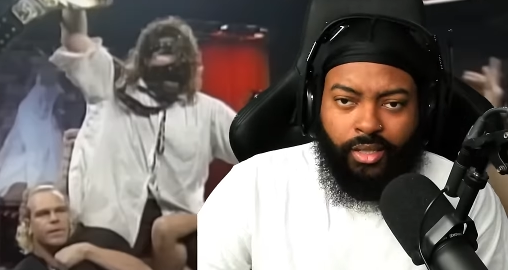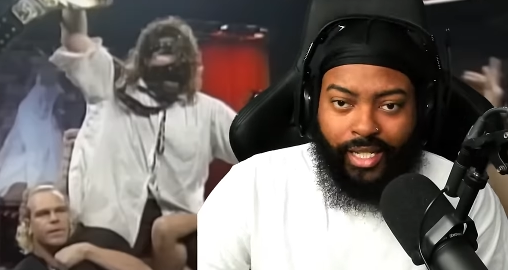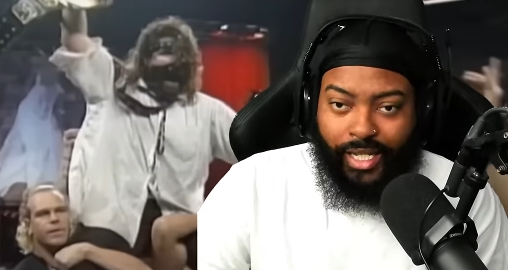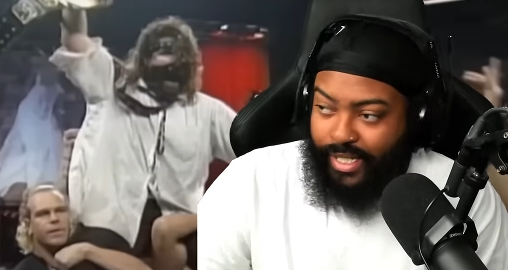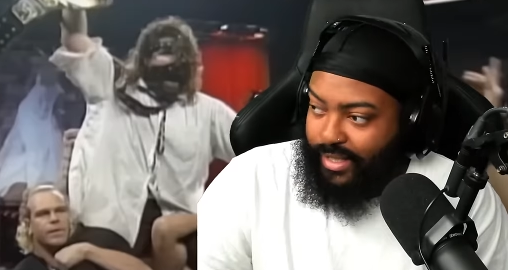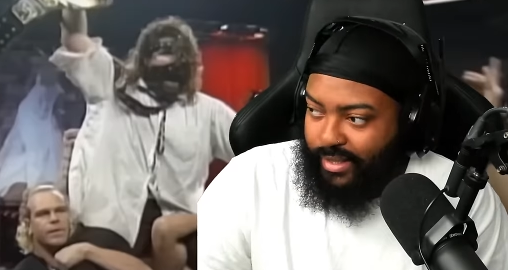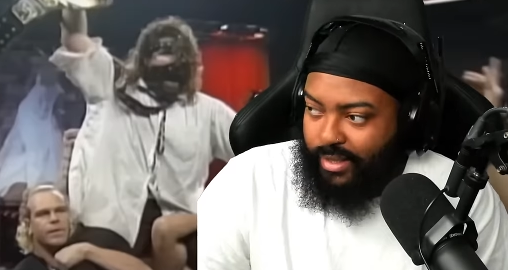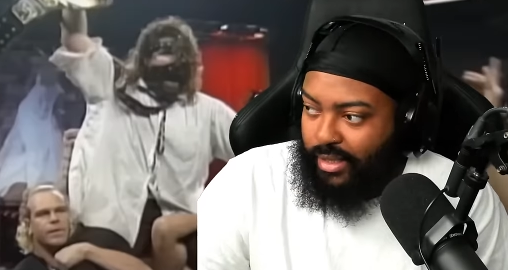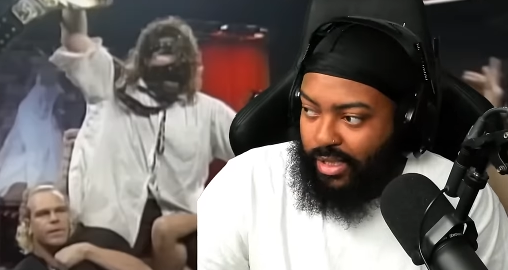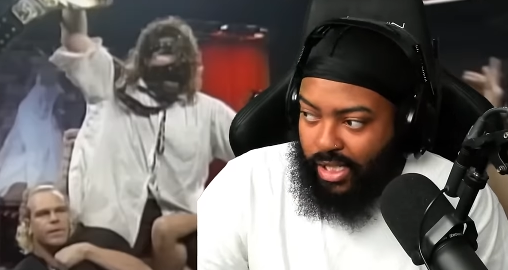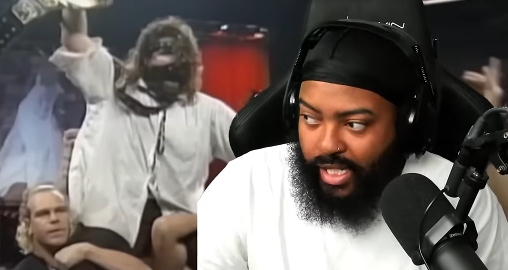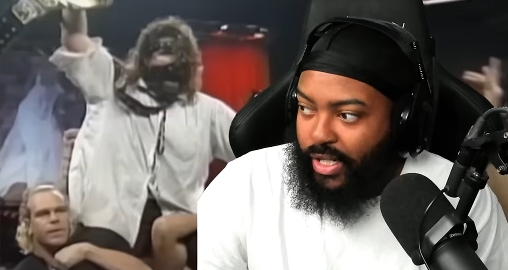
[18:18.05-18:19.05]
Speaker 1: It's
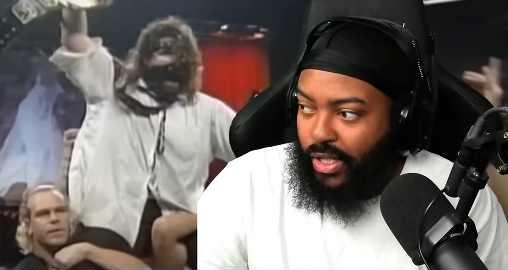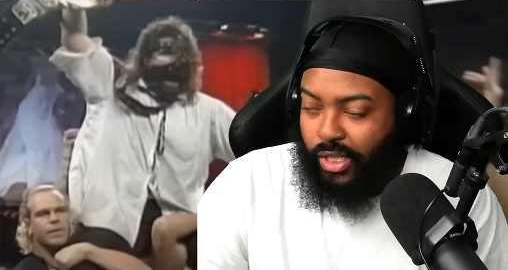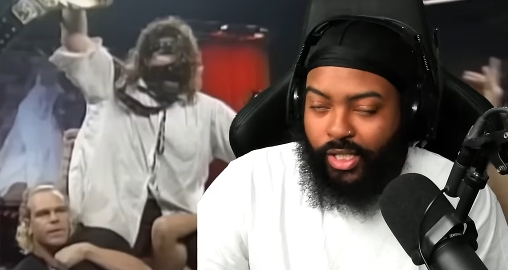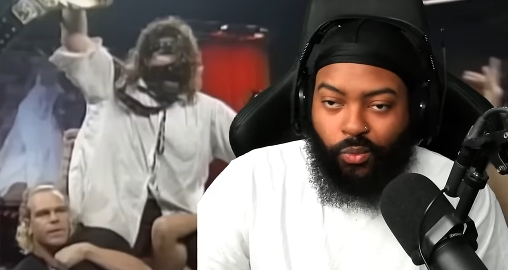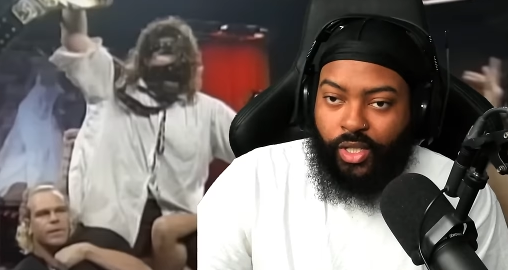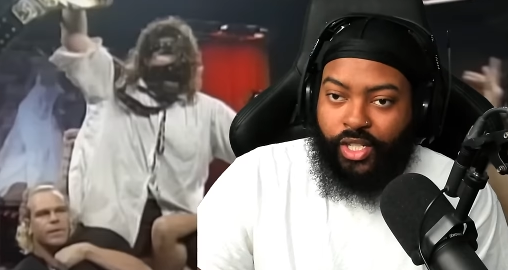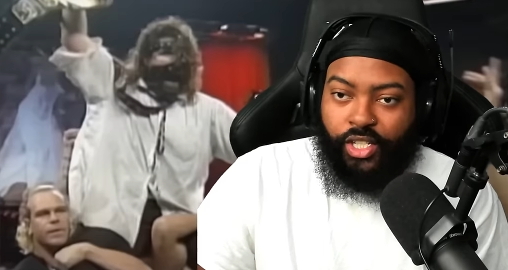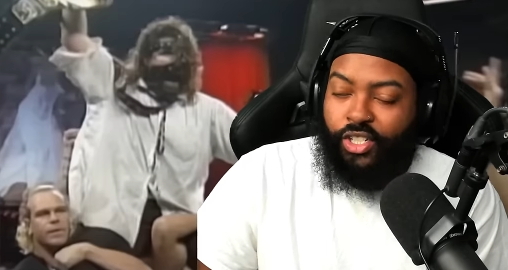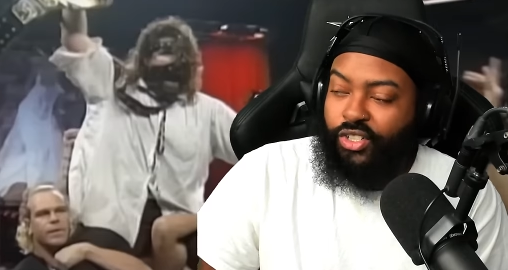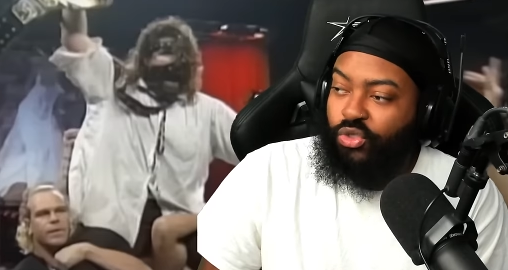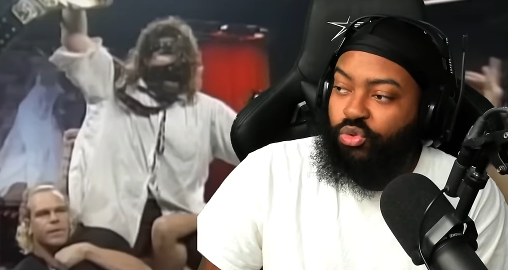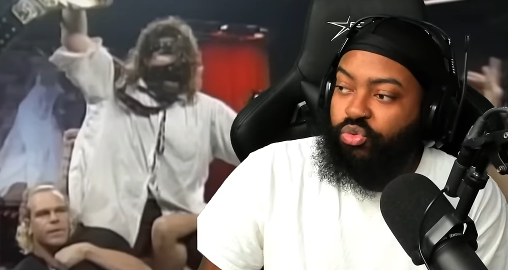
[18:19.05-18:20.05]
literally one of the
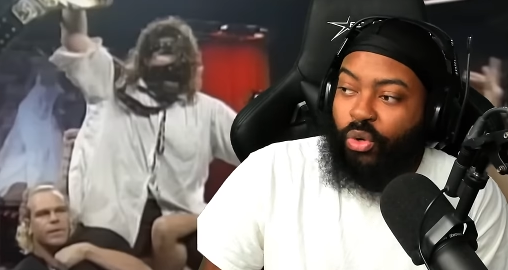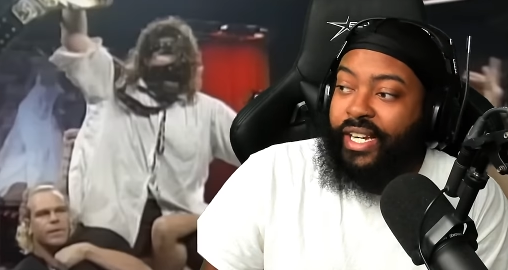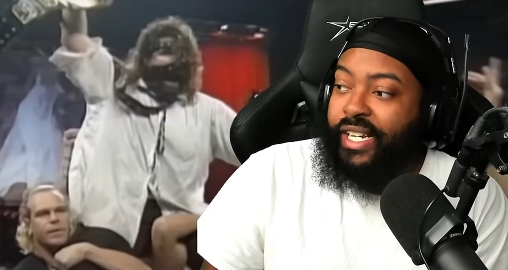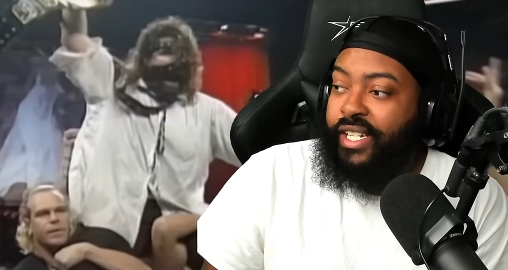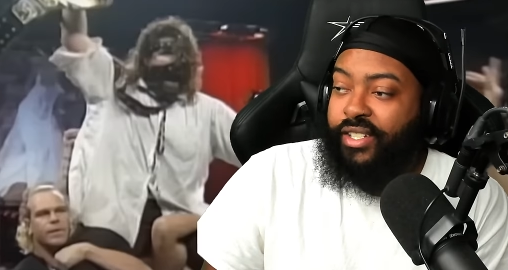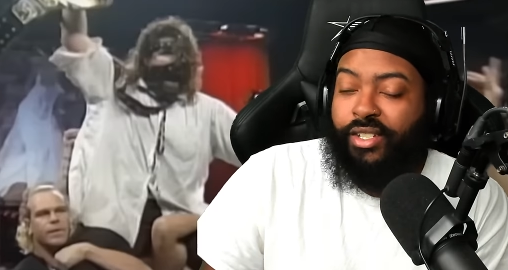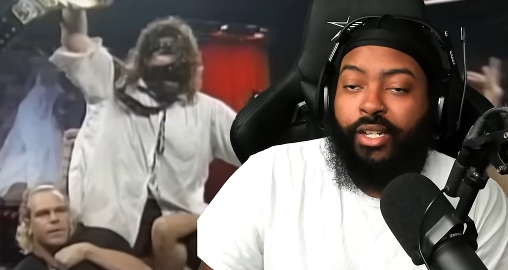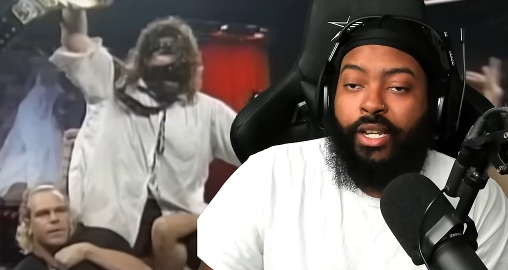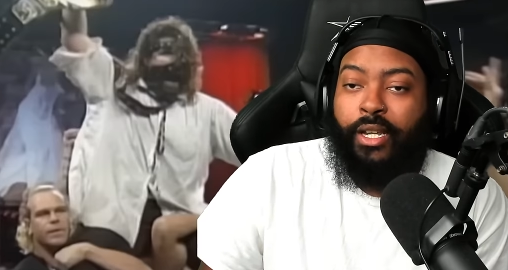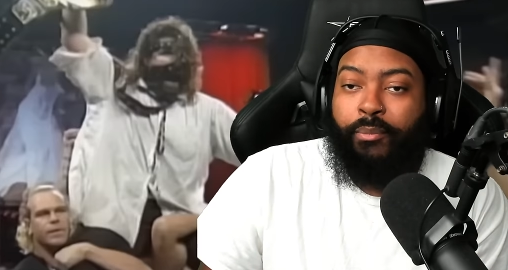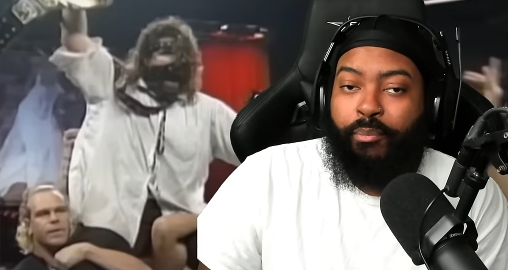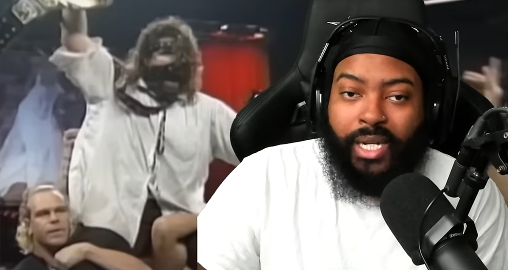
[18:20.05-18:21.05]
greatest
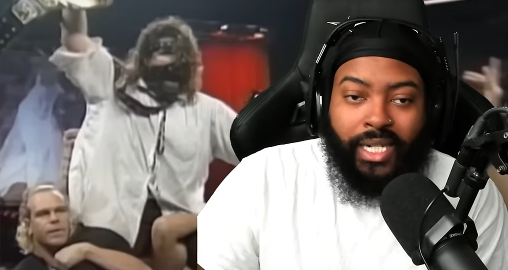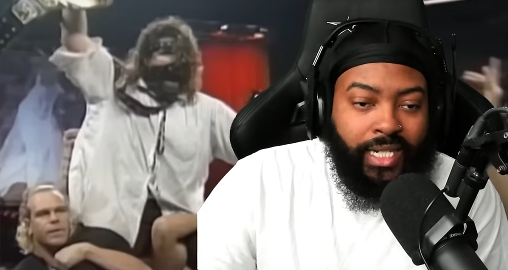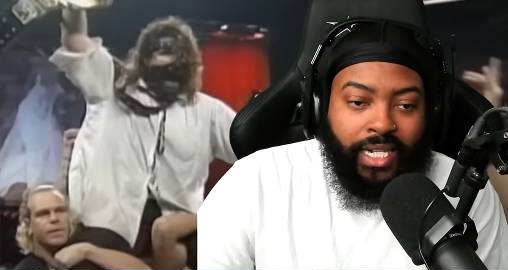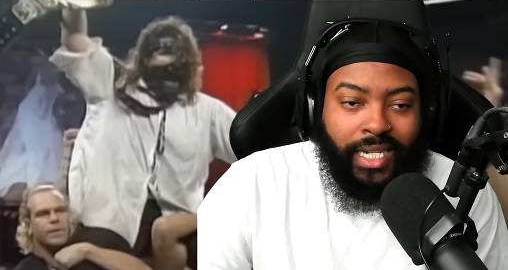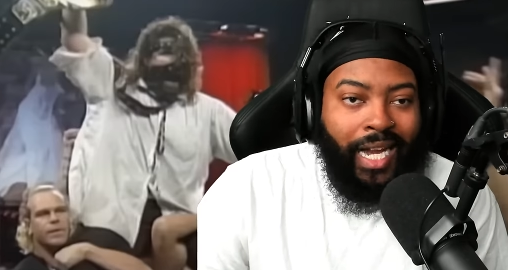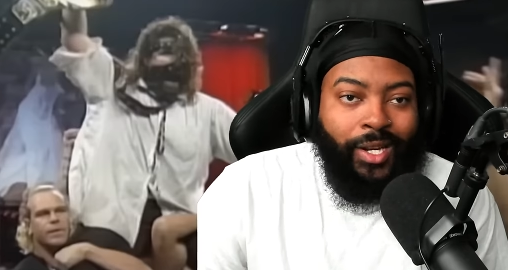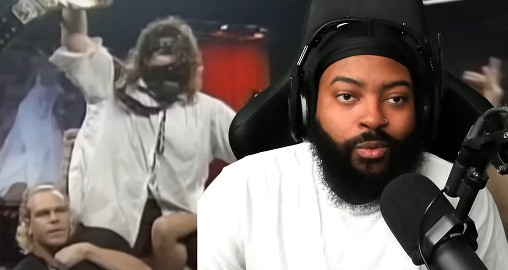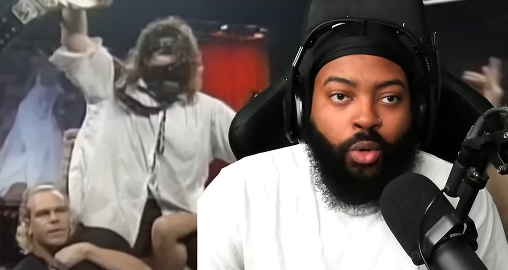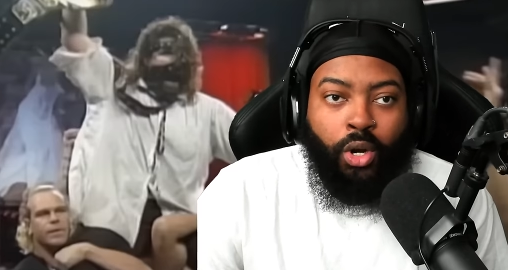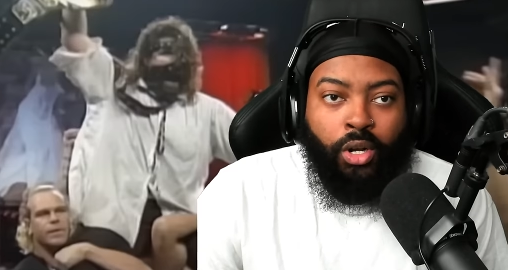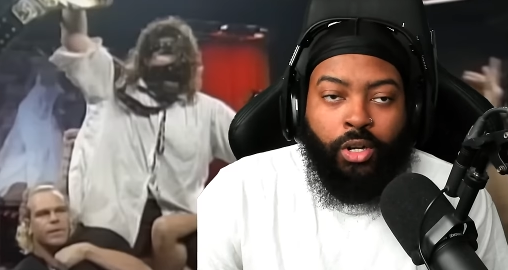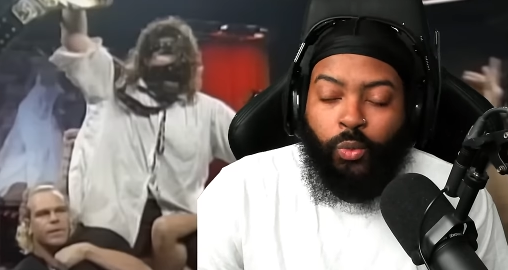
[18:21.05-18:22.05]
Monday Night
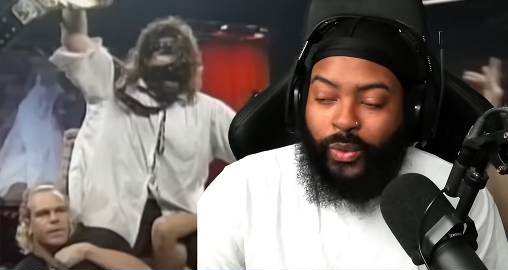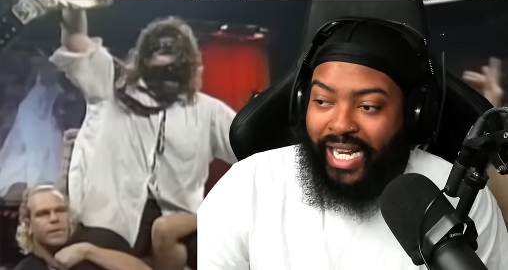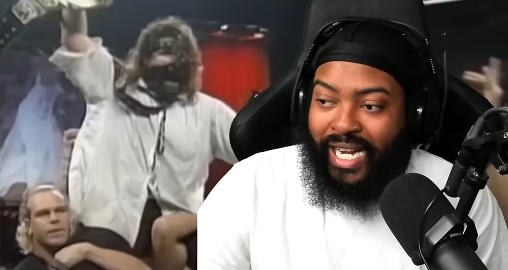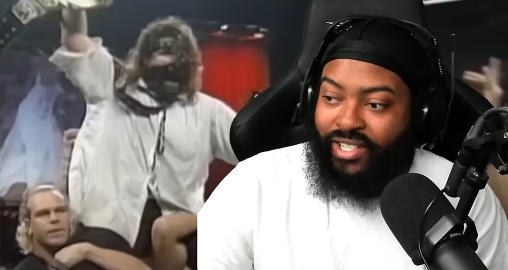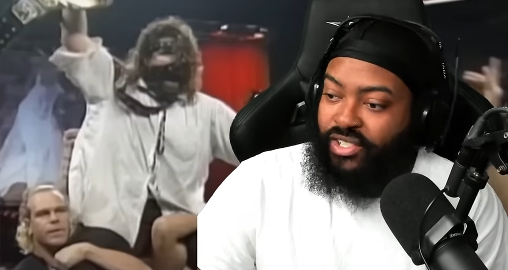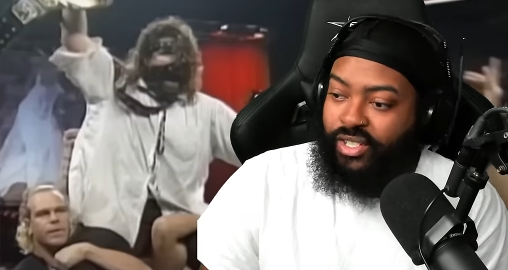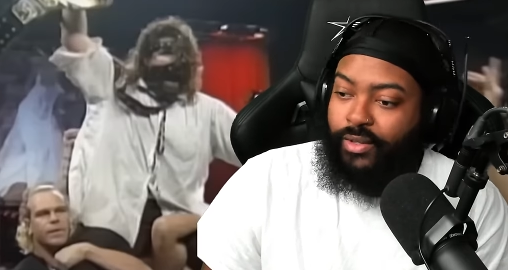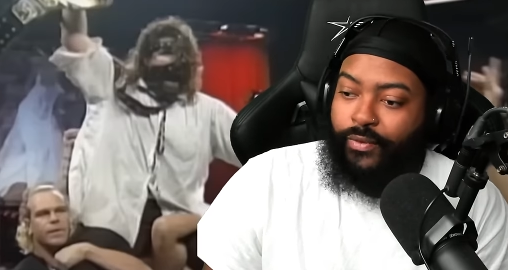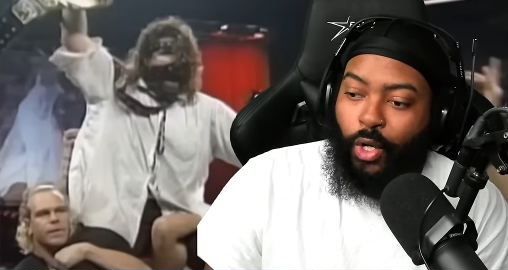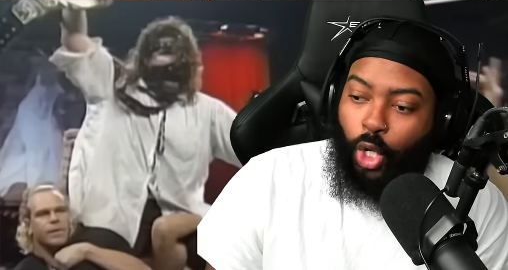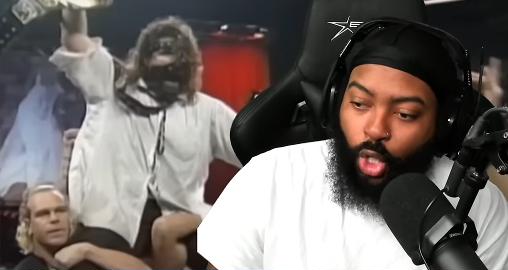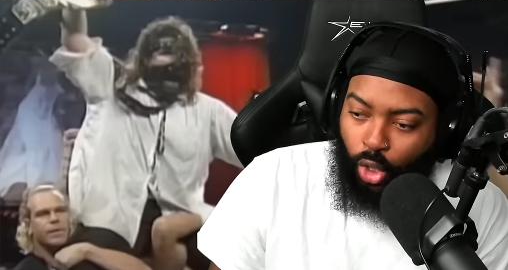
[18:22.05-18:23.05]
Raw reactions of
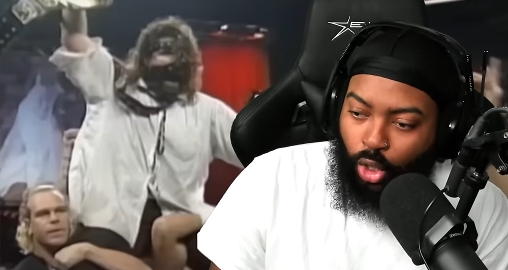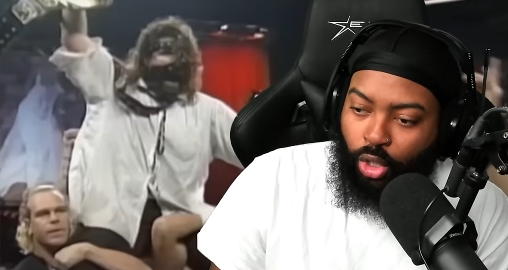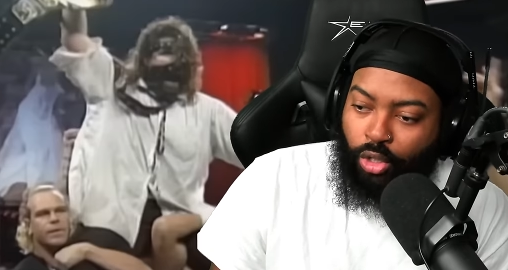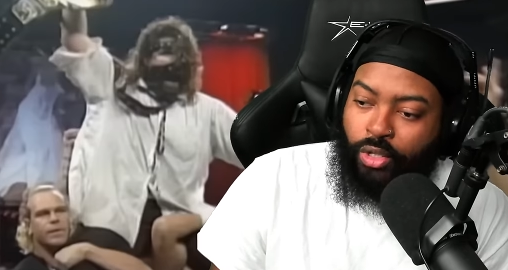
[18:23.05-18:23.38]
all